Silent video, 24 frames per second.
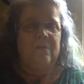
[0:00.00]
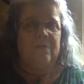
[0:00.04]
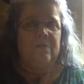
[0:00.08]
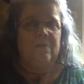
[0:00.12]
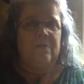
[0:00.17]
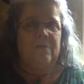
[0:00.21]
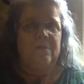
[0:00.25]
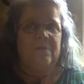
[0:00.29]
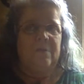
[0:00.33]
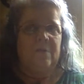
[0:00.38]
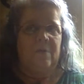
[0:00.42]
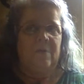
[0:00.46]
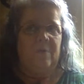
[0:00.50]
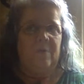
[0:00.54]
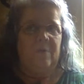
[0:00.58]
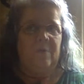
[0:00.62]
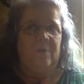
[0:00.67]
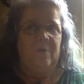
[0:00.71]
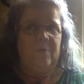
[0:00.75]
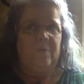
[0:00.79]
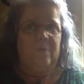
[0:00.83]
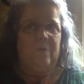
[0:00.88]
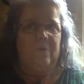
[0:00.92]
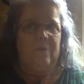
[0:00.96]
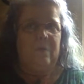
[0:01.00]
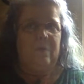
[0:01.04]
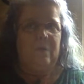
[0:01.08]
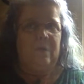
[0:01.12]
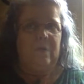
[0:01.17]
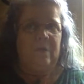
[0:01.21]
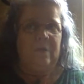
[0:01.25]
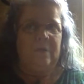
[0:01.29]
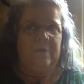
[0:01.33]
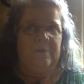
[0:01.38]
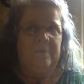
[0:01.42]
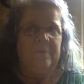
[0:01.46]
So
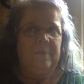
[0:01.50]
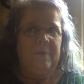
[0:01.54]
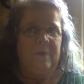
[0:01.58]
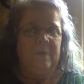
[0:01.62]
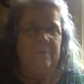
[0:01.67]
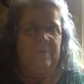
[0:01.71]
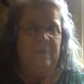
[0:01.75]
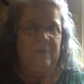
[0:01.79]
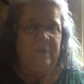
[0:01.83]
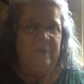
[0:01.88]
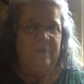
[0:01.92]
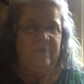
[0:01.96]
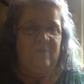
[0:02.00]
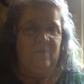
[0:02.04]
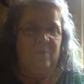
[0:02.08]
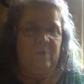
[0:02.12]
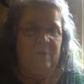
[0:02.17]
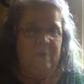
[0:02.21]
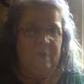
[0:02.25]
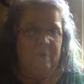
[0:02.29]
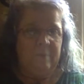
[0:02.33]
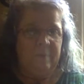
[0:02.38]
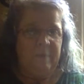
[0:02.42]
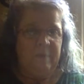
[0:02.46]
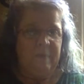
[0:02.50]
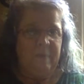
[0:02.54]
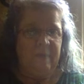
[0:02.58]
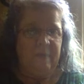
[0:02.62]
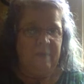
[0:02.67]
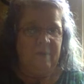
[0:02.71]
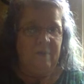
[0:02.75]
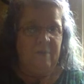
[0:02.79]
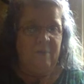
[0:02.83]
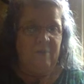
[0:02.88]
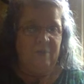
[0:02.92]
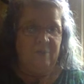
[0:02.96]
um, I believe we're going to be
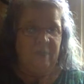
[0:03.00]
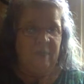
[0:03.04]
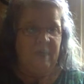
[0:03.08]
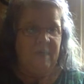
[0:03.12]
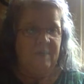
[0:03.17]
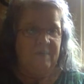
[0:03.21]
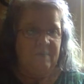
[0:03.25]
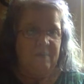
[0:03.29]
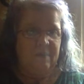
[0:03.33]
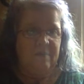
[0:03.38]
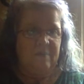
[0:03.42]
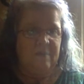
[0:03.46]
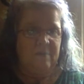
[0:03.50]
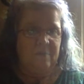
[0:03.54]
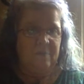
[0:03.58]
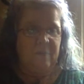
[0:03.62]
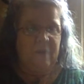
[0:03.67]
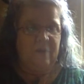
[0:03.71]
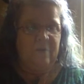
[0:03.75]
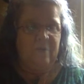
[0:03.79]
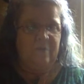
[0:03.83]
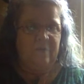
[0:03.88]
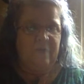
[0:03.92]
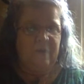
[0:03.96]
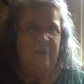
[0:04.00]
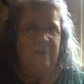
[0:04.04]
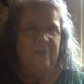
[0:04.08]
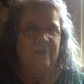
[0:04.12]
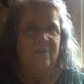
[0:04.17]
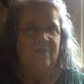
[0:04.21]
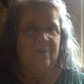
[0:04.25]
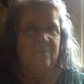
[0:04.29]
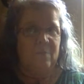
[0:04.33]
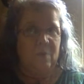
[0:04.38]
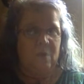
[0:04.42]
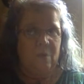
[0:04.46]
getting our checks, as a matter of
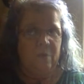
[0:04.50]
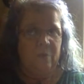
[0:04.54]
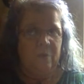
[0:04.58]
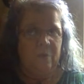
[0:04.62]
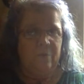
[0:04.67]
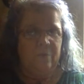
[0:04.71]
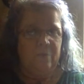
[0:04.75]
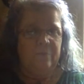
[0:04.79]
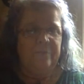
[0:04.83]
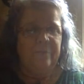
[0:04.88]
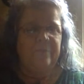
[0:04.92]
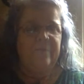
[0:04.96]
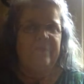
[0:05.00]
fact, tomorrow.